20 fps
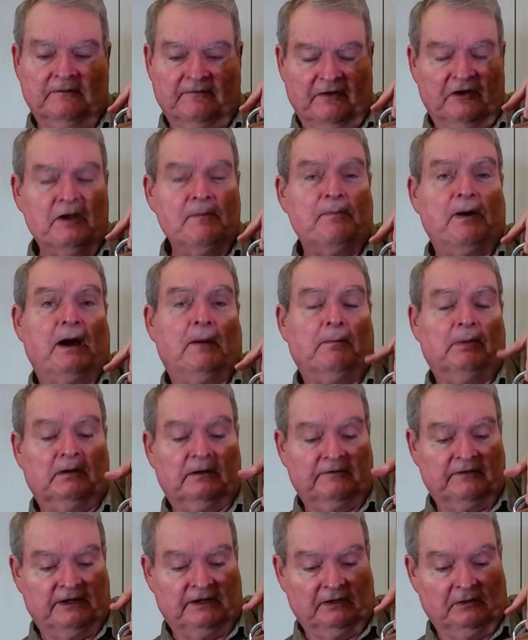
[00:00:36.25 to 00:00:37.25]
Very popular
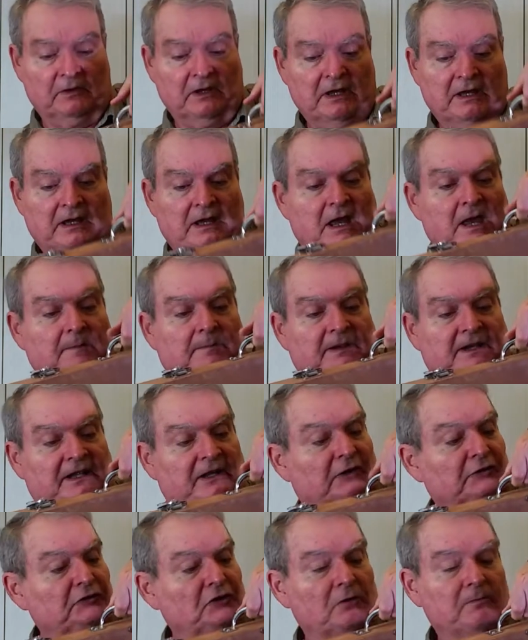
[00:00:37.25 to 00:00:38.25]
video, but I
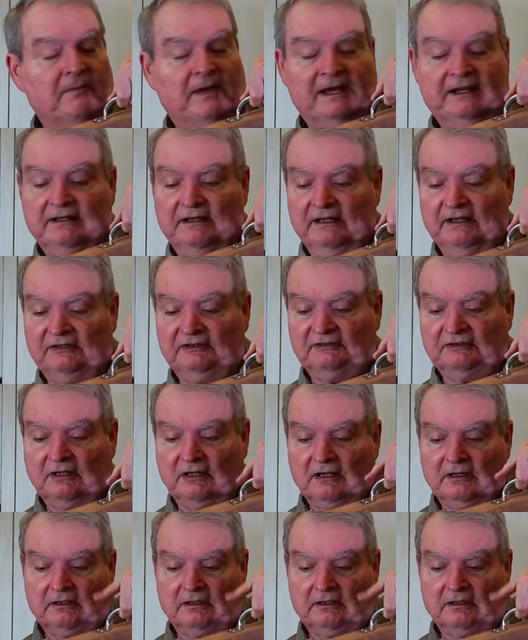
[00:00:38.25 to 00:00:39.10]
also made this